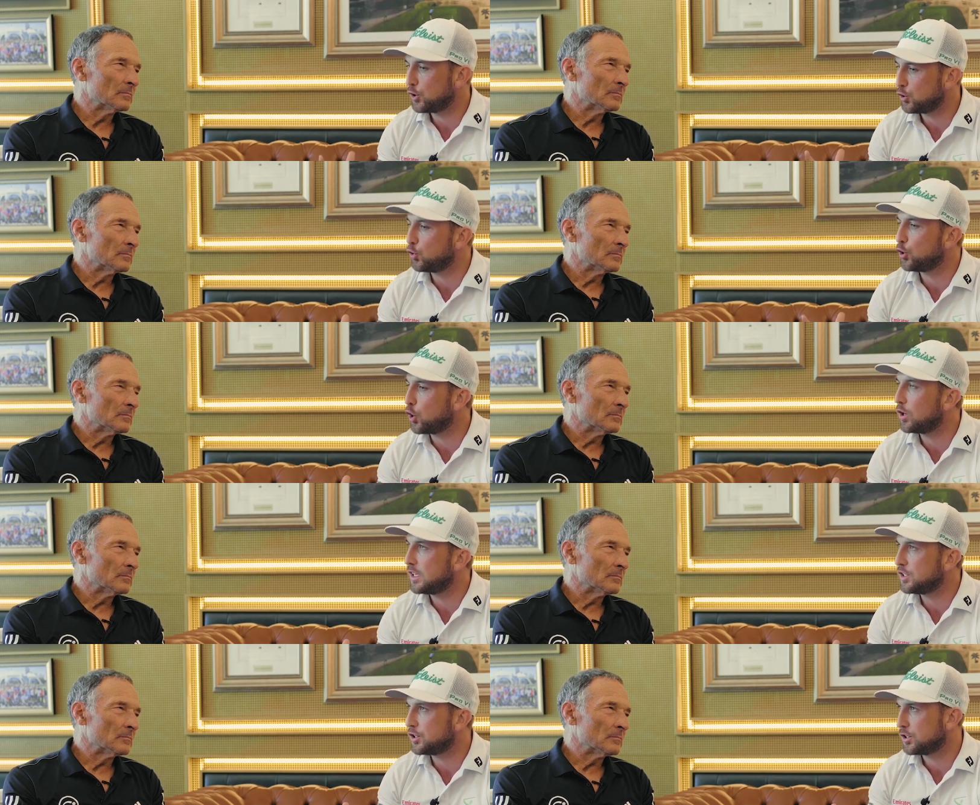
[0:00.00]
Speaker 1: and your
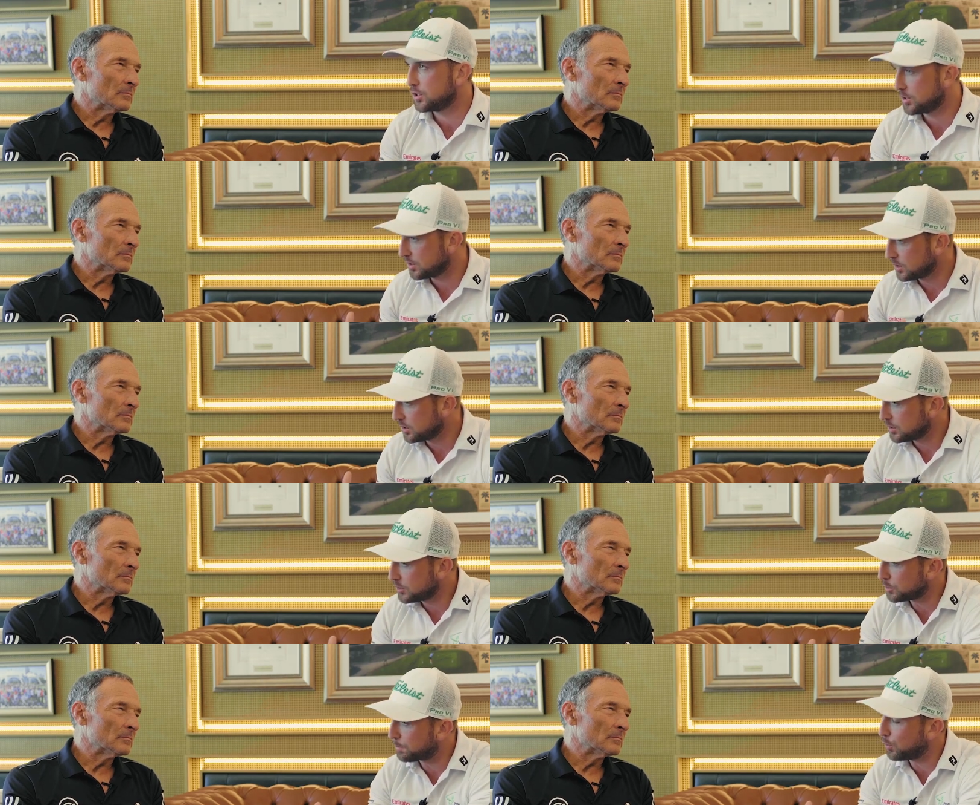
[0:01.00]
knowledge
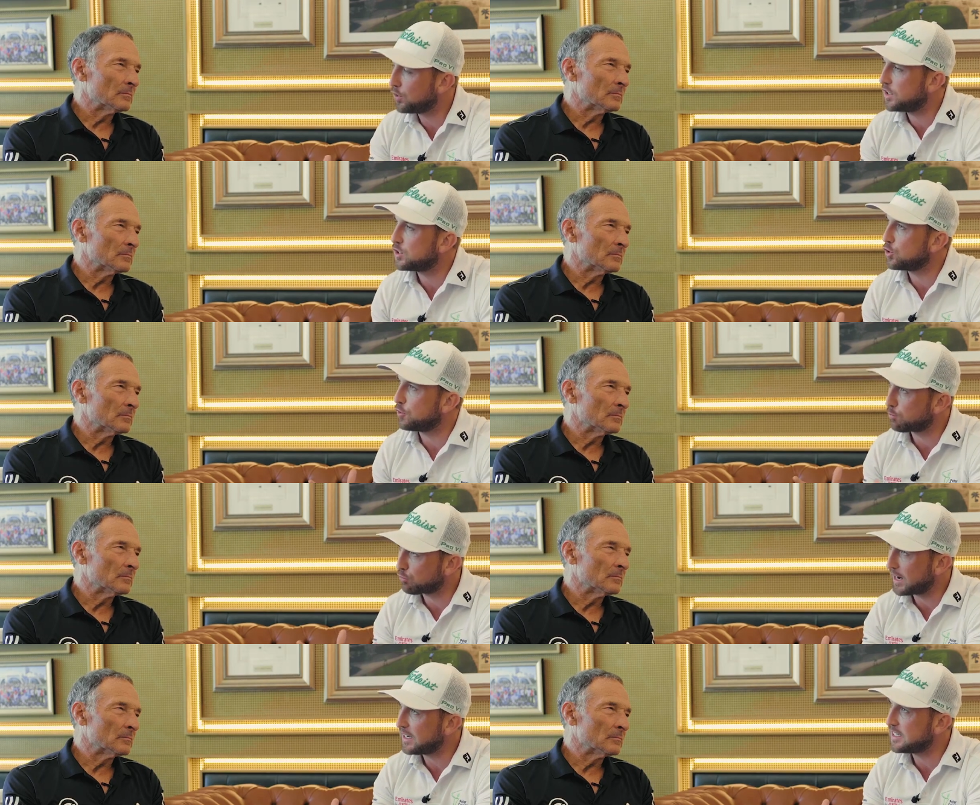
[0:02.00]
to put this sort of
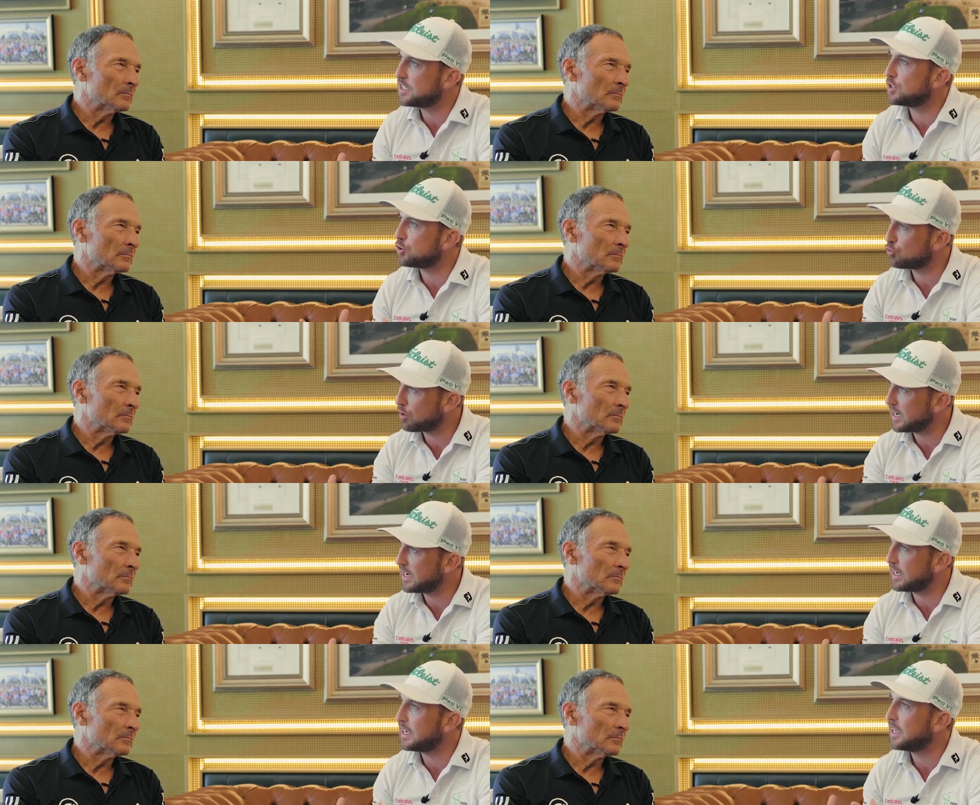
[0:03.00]
practice and
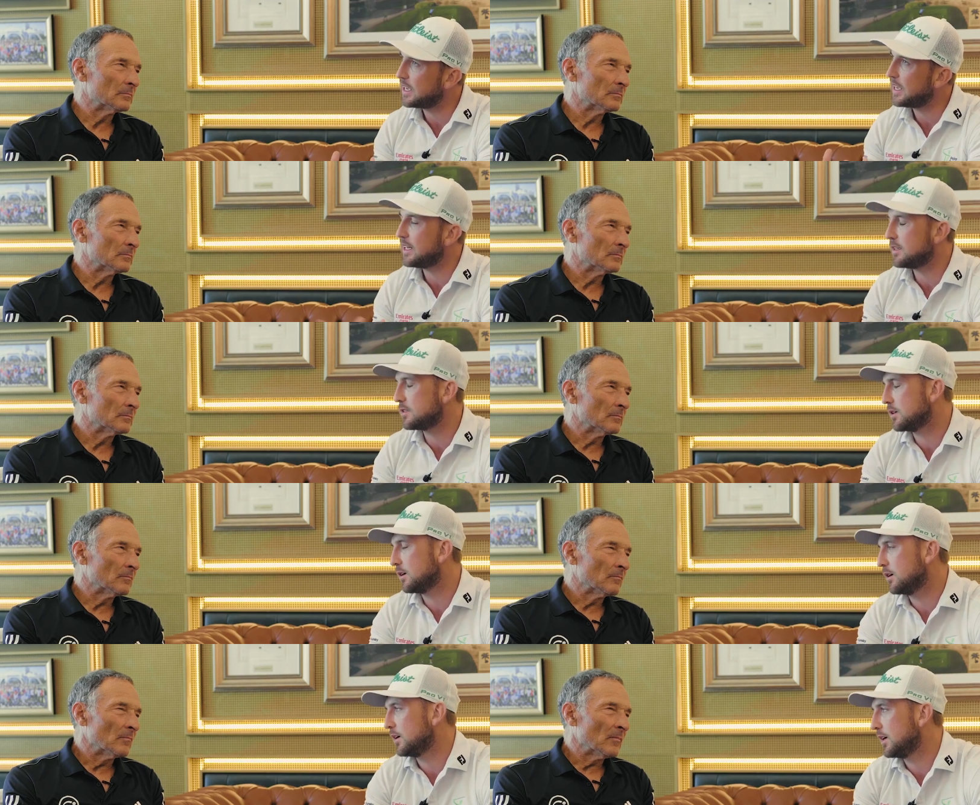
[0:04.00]
training
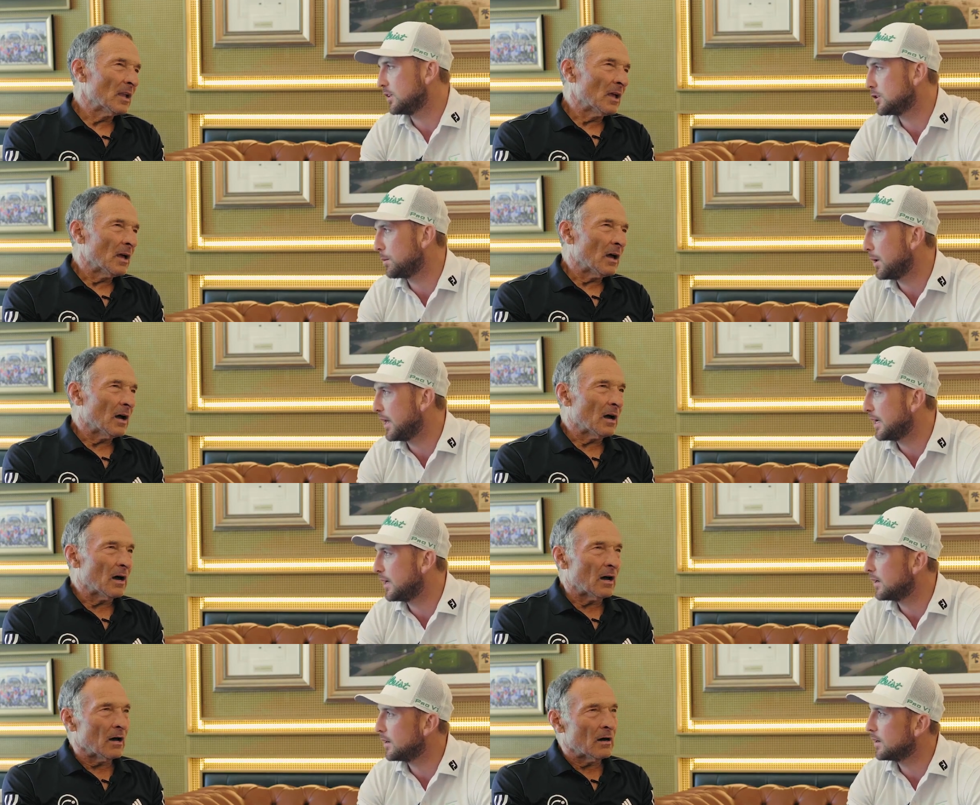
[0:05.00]
into into play
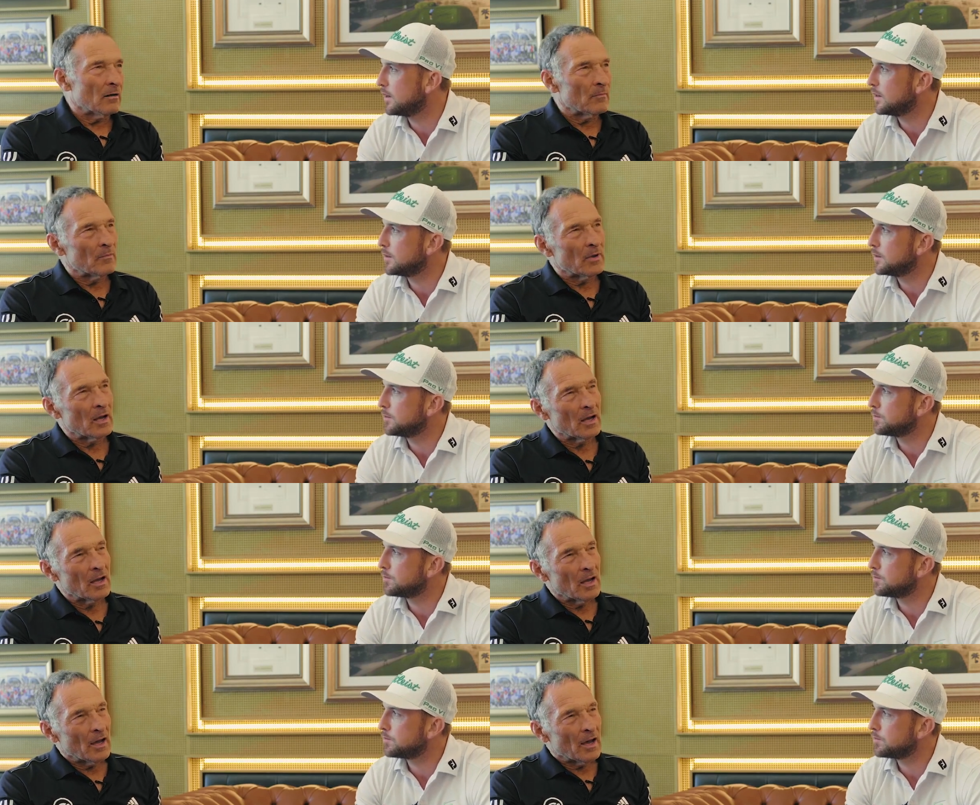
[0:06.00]
Speaker 2: um,
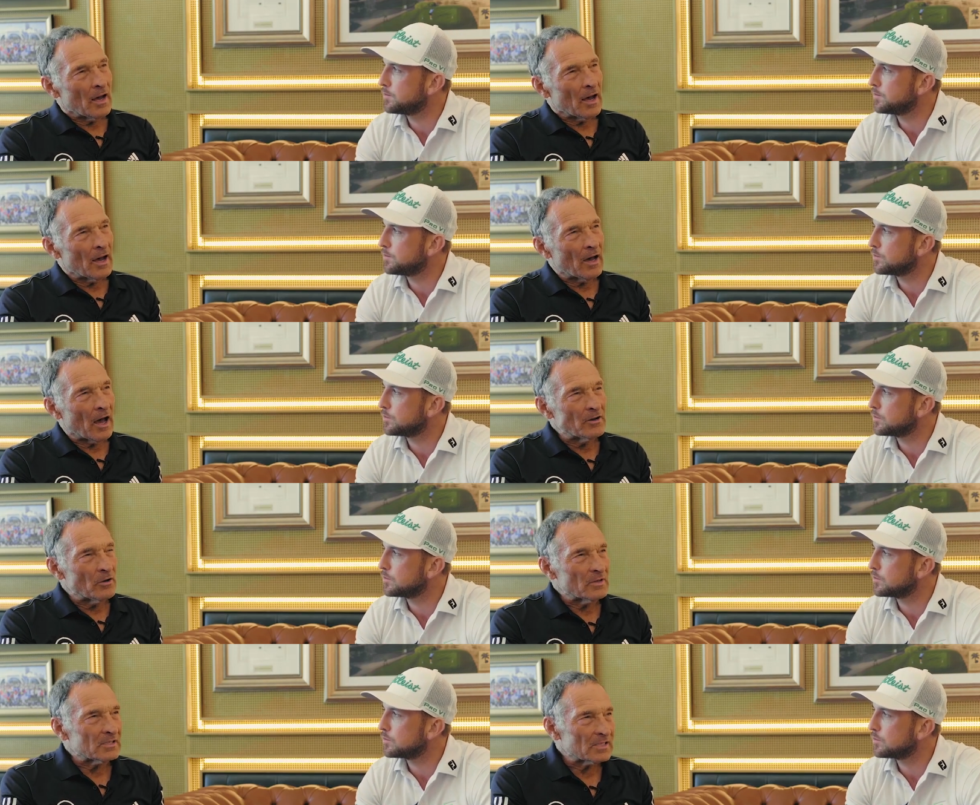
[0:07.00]
i
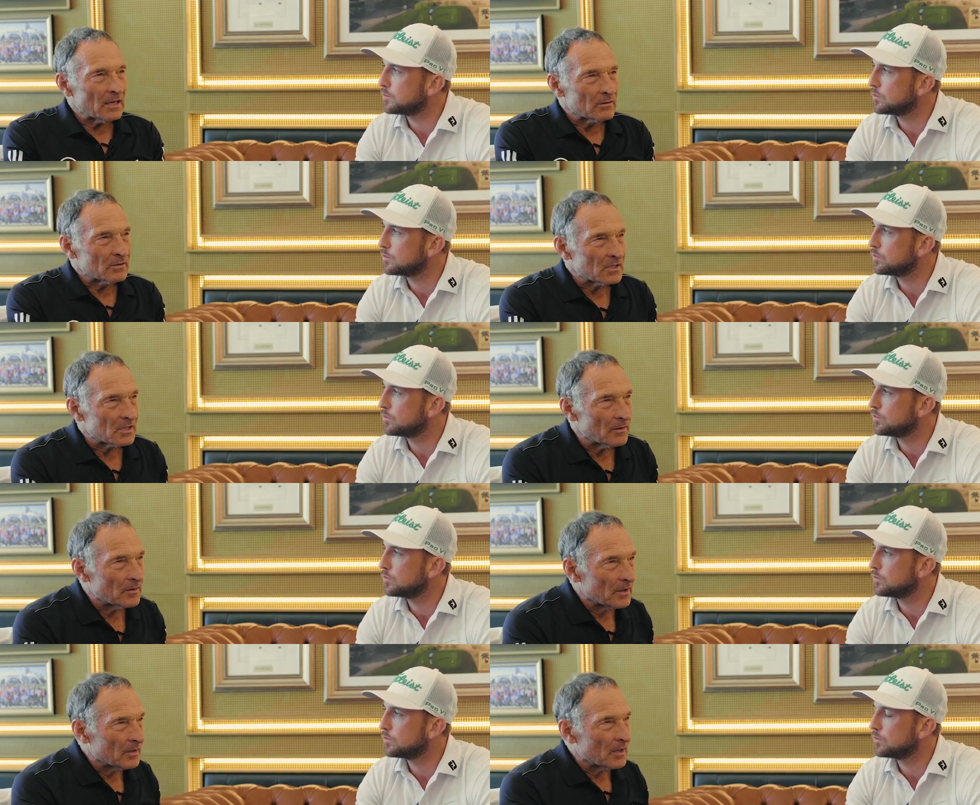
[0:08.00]
know this sounds
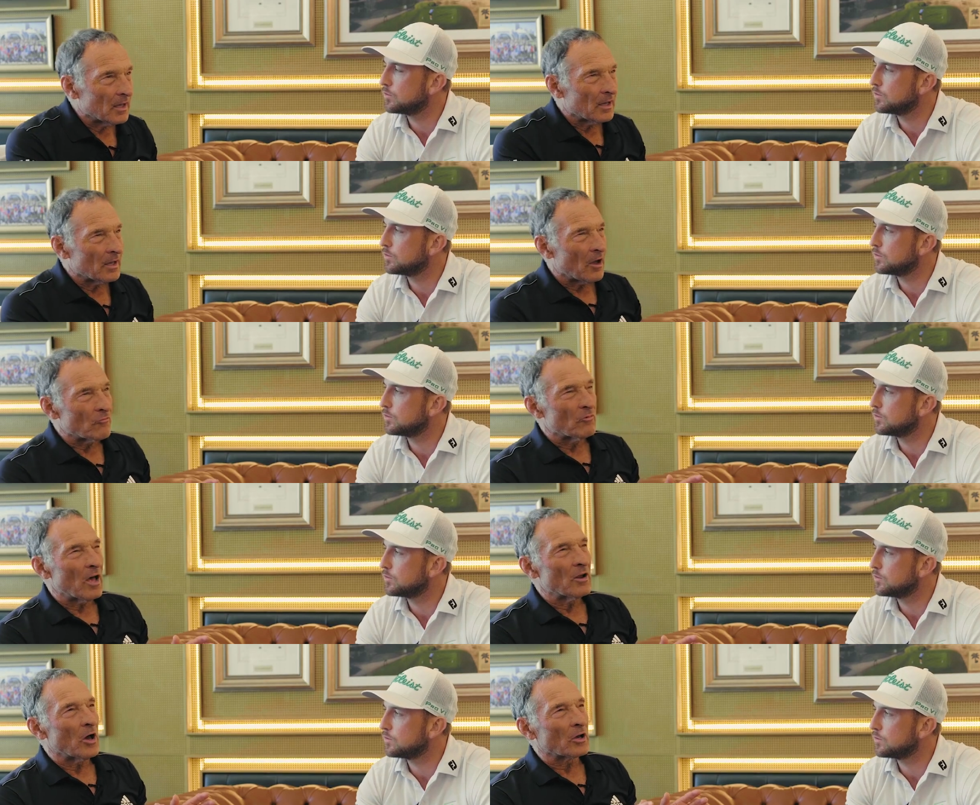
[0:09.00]
a, a,
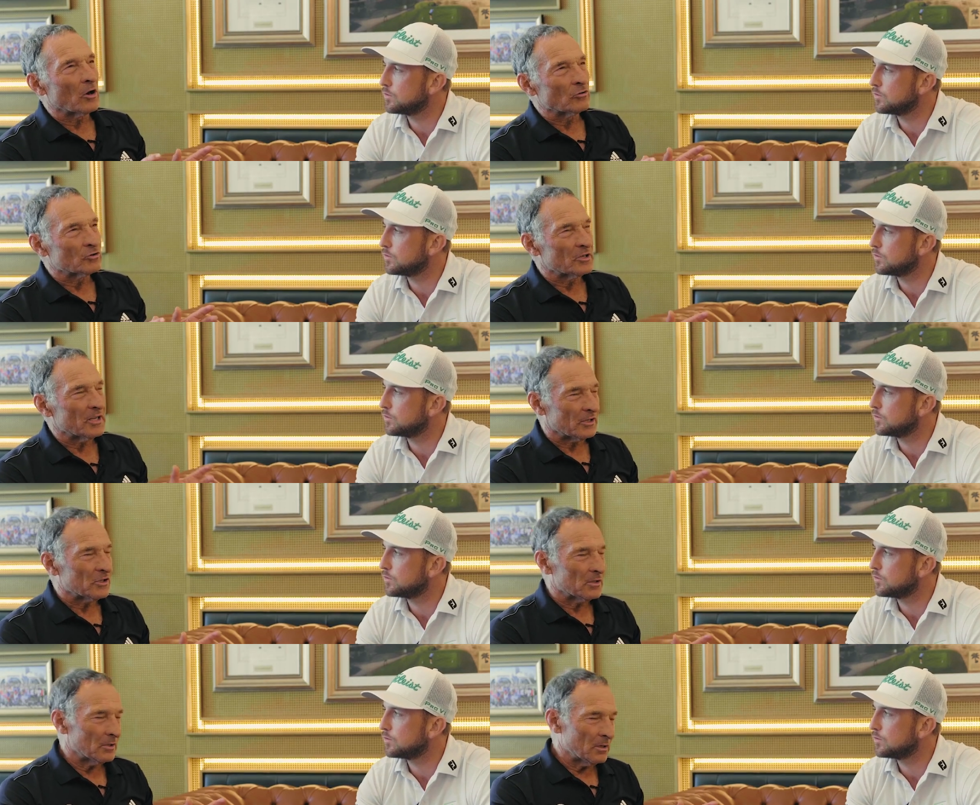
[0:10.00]
a
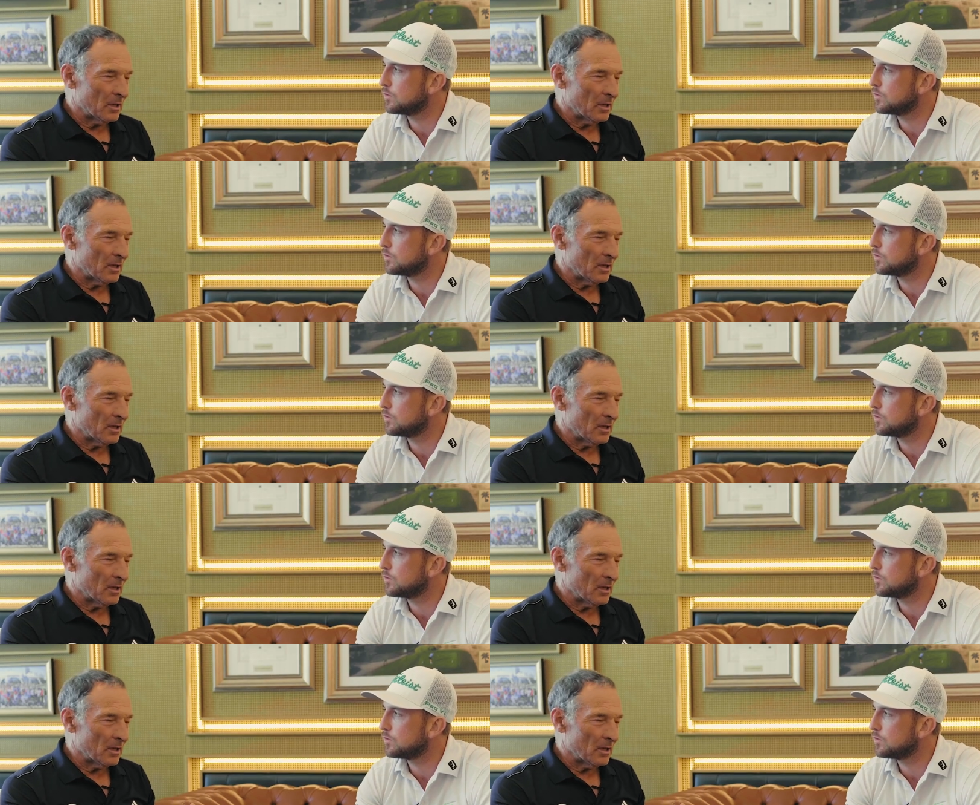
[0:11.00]
contradiction.